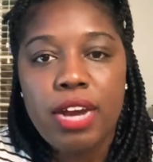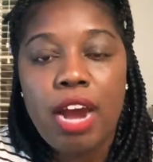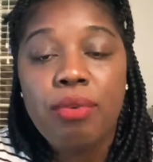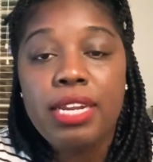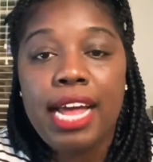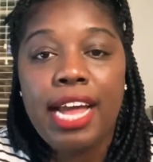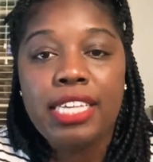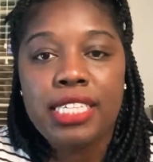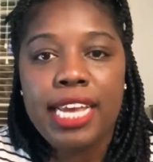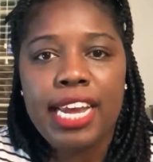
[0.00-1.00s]

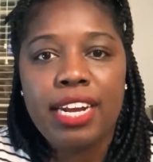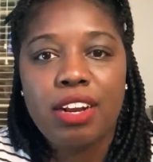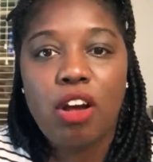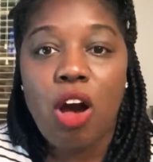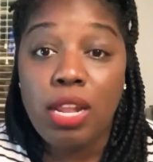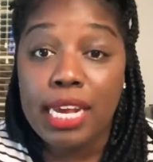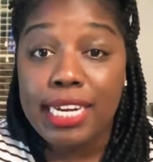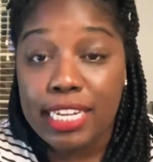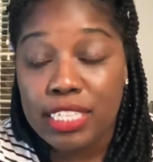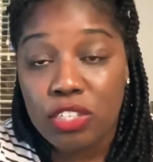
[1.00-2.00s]
realized that all I
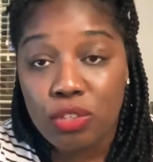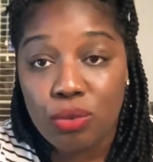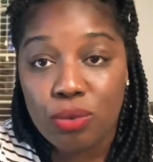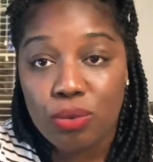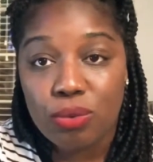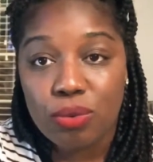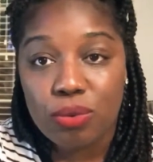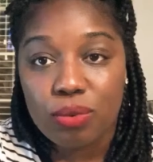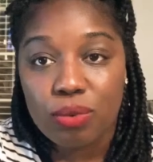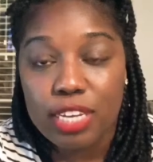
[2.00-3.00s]
need to do
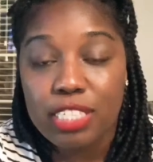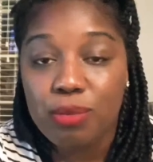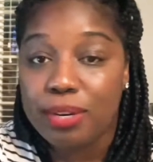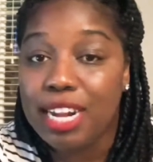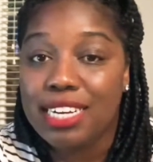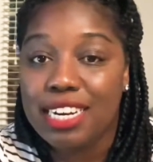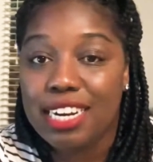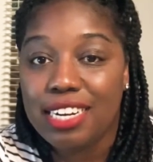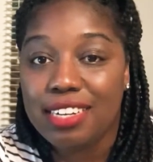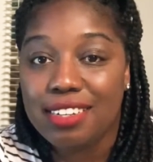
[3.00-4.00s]
is what I did